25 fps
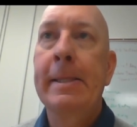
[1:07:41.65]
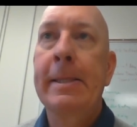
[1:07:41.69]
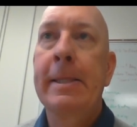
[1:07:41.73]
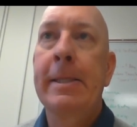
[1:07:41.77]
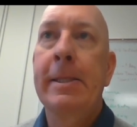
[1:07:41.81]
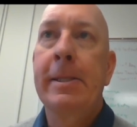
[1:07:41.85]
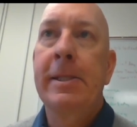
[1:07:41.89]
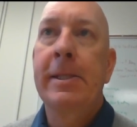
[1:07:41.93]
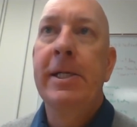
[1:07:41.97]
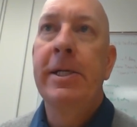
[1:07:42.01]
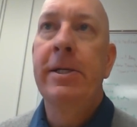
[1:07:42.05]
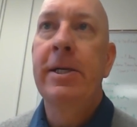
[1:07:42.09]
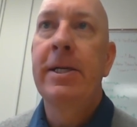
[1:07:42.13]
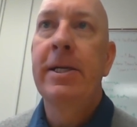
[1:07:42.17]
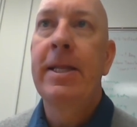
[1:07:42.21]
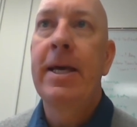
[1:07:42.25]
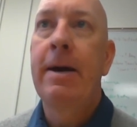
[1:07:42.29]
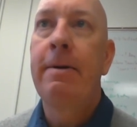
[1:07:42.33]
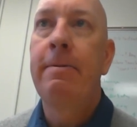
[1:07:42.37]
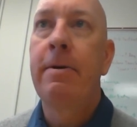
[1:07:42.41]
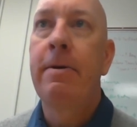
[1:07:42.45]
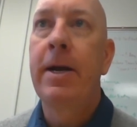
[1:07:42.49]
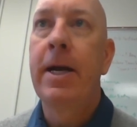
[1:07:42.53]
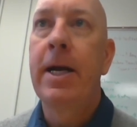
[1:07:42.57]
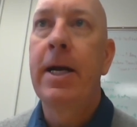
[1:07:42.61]
So you're in
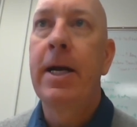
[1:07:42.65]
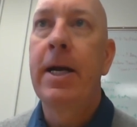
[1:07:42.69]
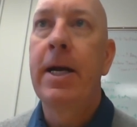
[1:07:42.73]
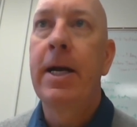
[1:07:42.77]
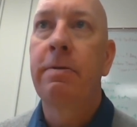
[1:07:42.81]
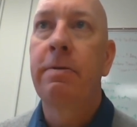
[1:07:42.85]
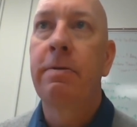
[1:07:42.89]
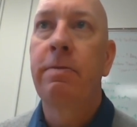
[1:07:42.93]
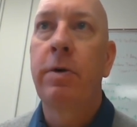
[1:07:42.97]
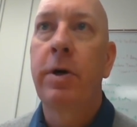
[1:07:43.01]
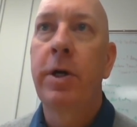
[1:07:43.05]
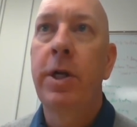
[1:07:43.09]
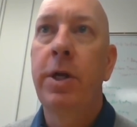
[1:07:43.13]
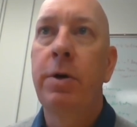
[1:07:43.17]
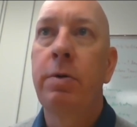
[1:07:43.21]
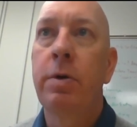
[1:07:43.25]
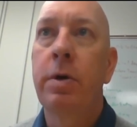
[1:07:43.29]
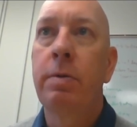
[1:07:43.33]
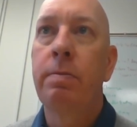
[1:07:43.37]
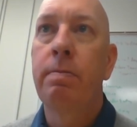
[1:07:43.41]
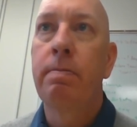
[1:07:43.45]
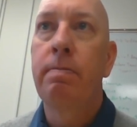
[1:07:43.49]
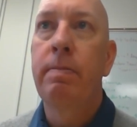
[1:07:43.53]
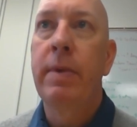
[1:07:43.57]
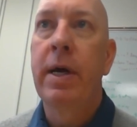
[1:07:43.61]
that range of what you
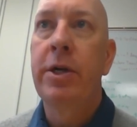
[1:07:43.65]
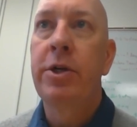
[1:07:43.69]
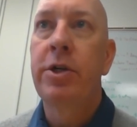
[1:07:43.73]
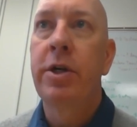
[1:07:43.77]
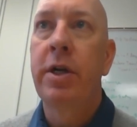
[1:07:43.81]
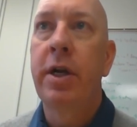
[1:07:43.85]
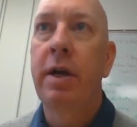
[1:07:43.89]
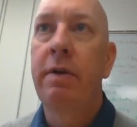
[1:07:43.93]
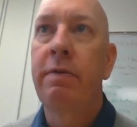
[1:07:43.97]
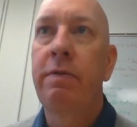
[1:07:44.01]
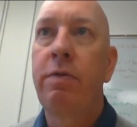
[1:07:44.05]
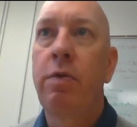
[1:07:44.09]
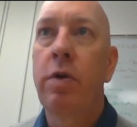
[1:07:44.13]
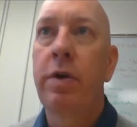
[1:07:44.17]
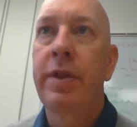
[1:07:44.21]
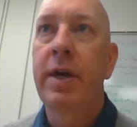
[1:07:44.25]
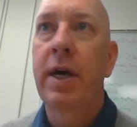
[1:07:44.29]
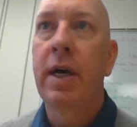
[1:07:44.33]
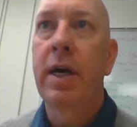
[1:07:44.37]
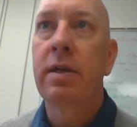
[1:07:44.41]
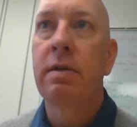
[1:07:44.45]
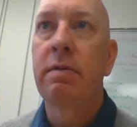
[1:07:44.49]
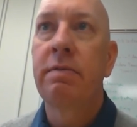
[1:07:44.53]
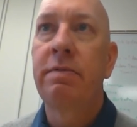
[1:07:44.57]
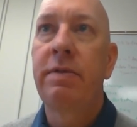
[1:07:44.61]
were mentioning,
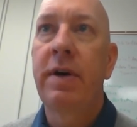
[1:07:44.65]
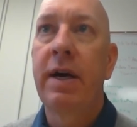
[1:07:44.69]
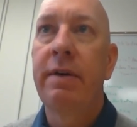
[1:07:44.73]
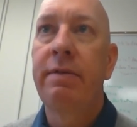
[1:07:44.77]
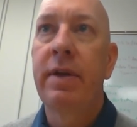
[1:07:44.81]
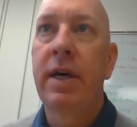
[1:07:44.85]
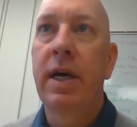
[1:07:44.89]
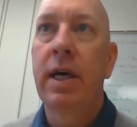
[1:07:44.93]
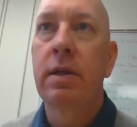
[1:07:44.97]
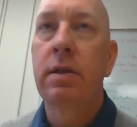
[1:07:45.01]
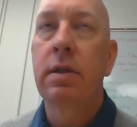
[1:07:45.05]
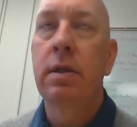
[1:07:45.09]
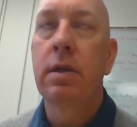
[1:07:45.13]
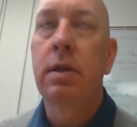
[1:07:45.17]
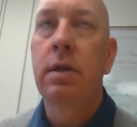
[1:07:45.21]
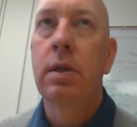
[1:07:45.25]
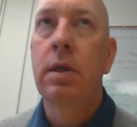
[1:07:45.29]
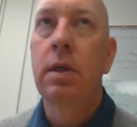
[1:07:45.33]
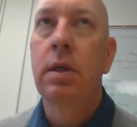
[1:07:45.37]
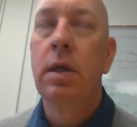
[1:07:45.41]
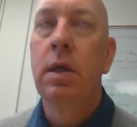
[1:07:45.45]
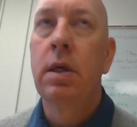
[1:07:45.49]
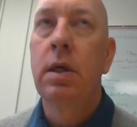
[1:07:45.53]
4,000, 5,000